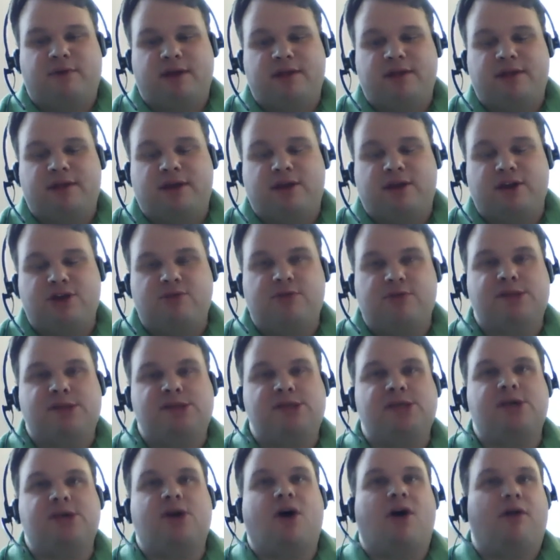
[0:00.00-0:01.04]
in there, and you would
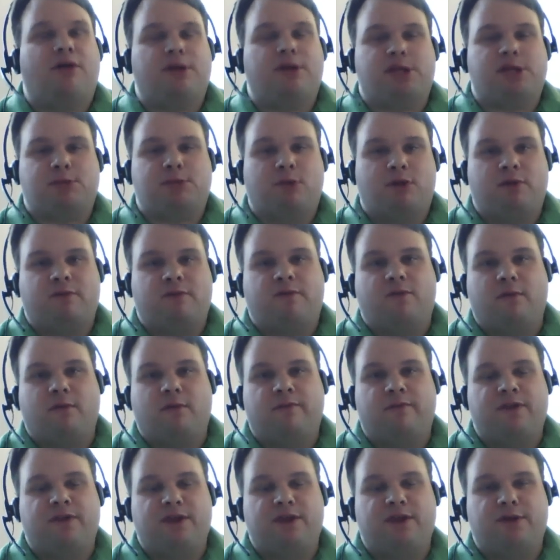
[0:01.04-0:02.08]
see all the smart
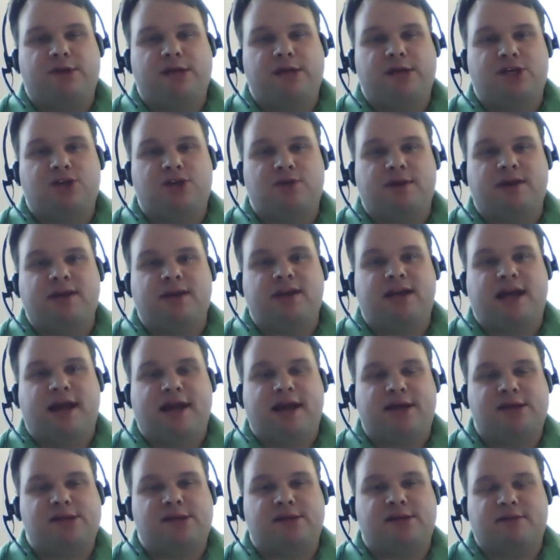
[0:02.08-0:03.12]
form fields that you
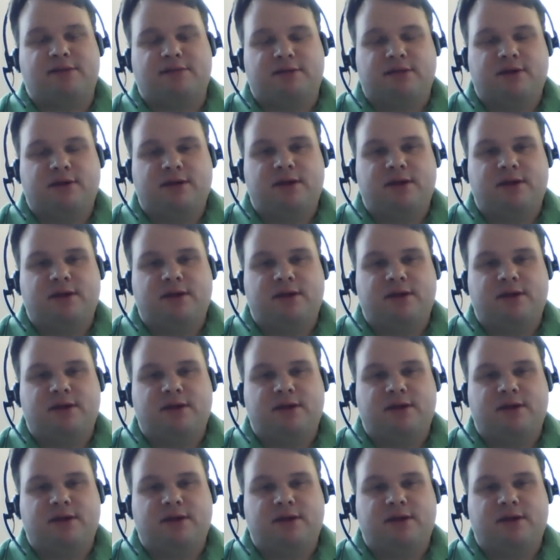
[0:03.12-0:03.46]
indexed, and